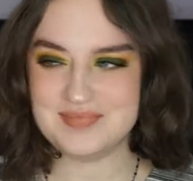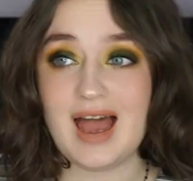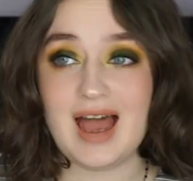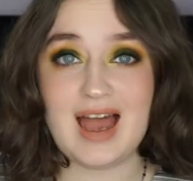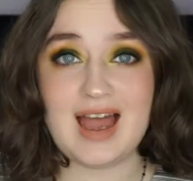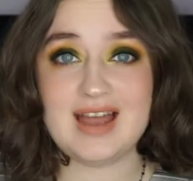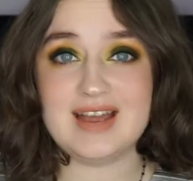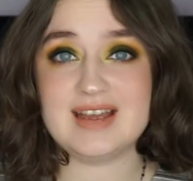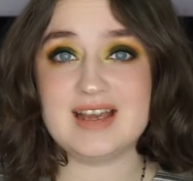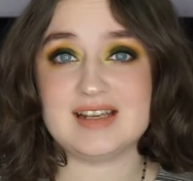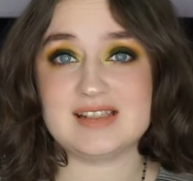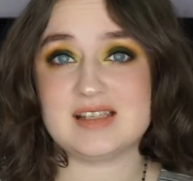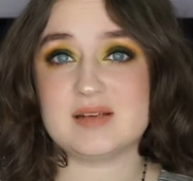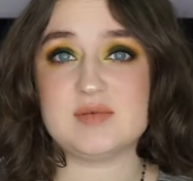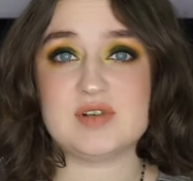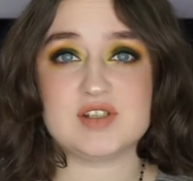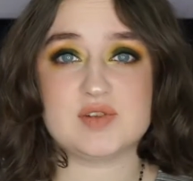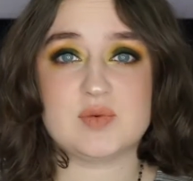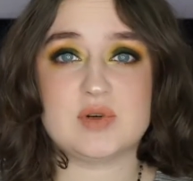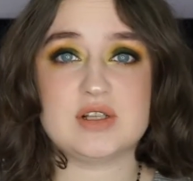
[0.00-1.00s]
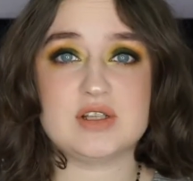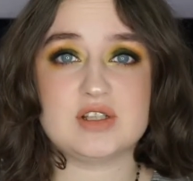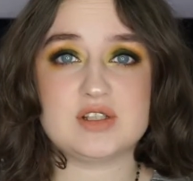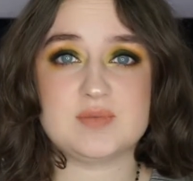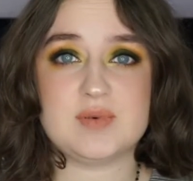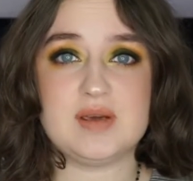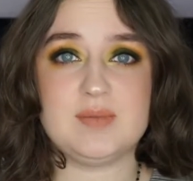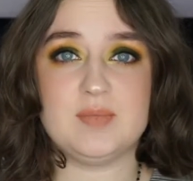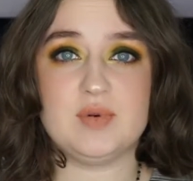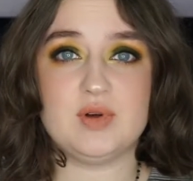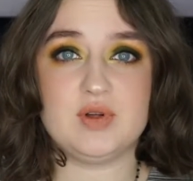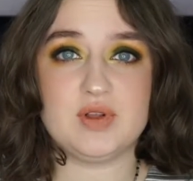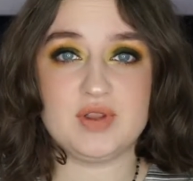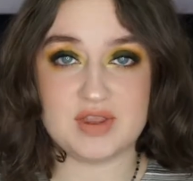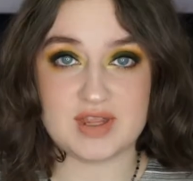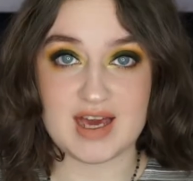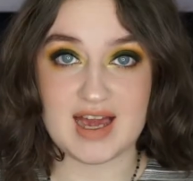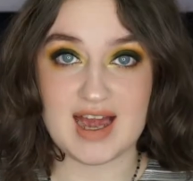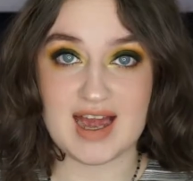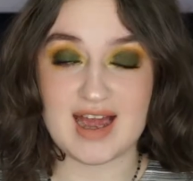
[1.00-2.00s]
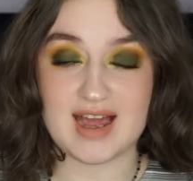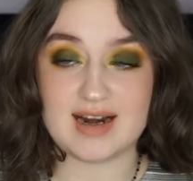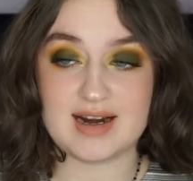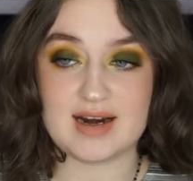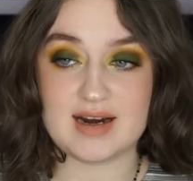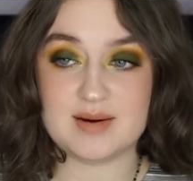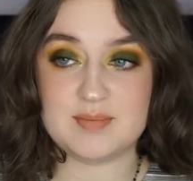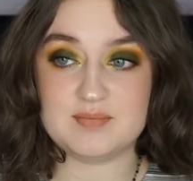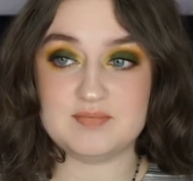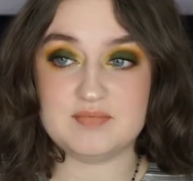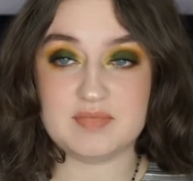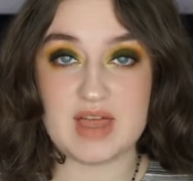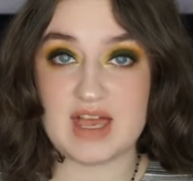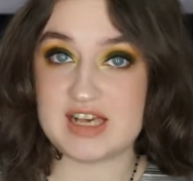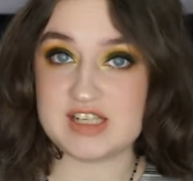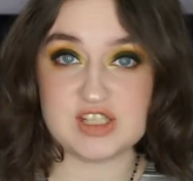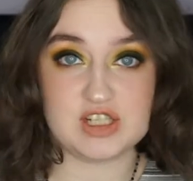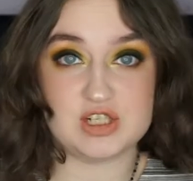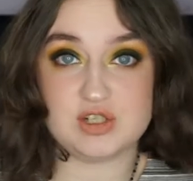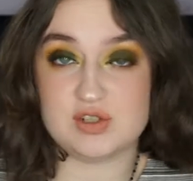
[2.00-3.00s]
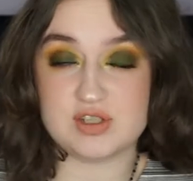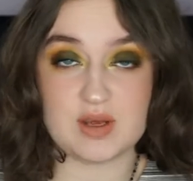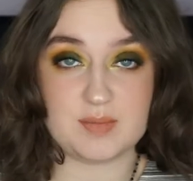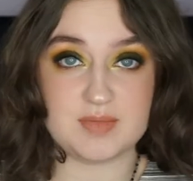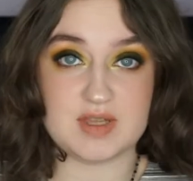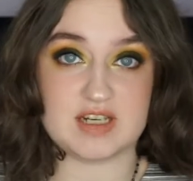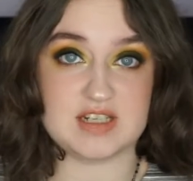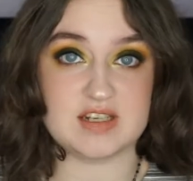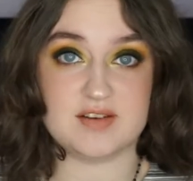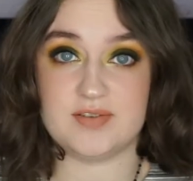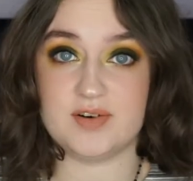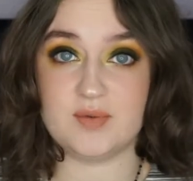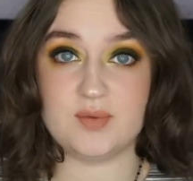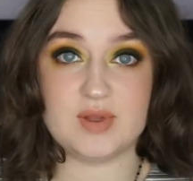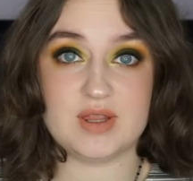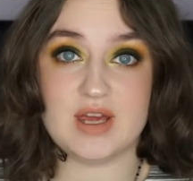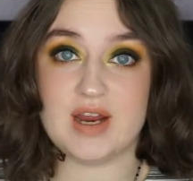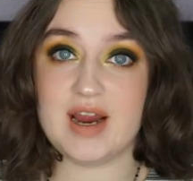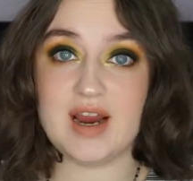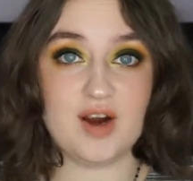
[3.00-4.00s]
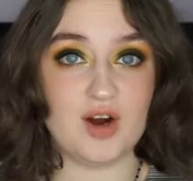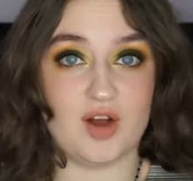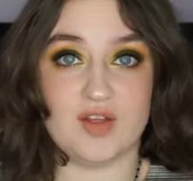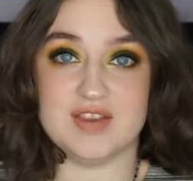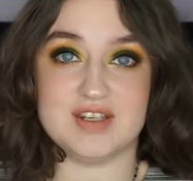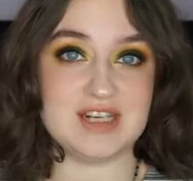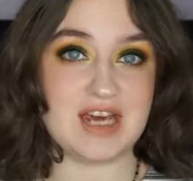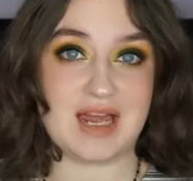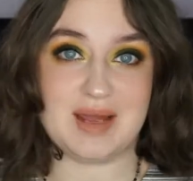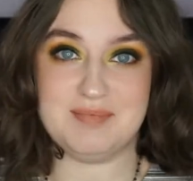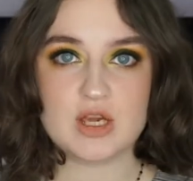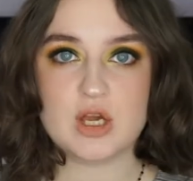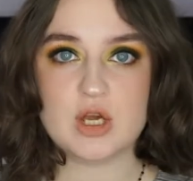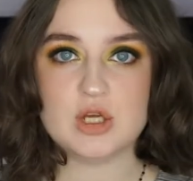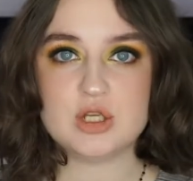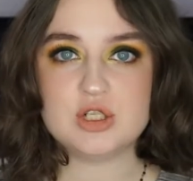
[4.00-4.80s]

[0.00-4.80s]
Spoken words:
I guess I'm just one of those people that has to do something different with their hair all the time.